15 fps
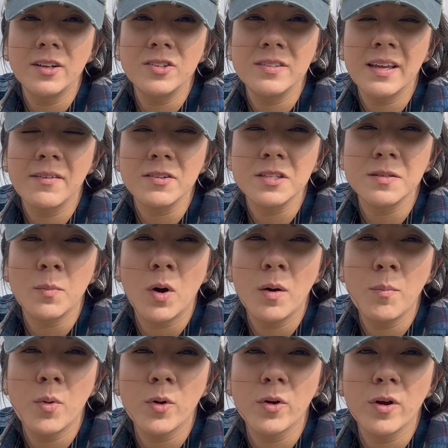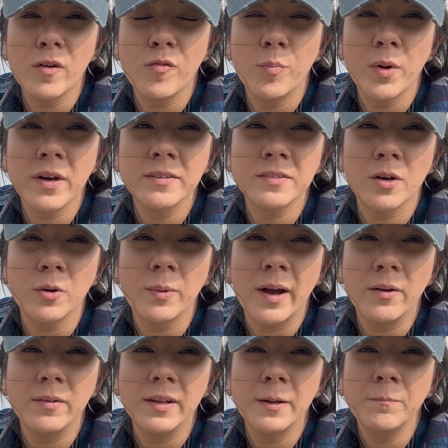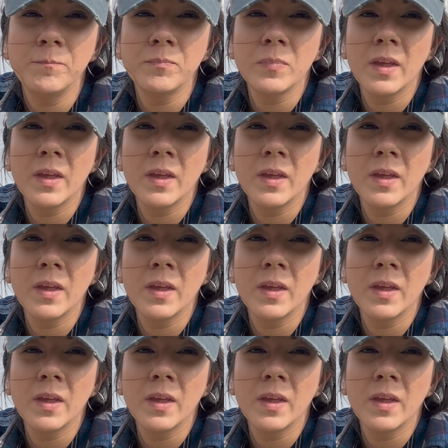I just have a small border of bricks around it.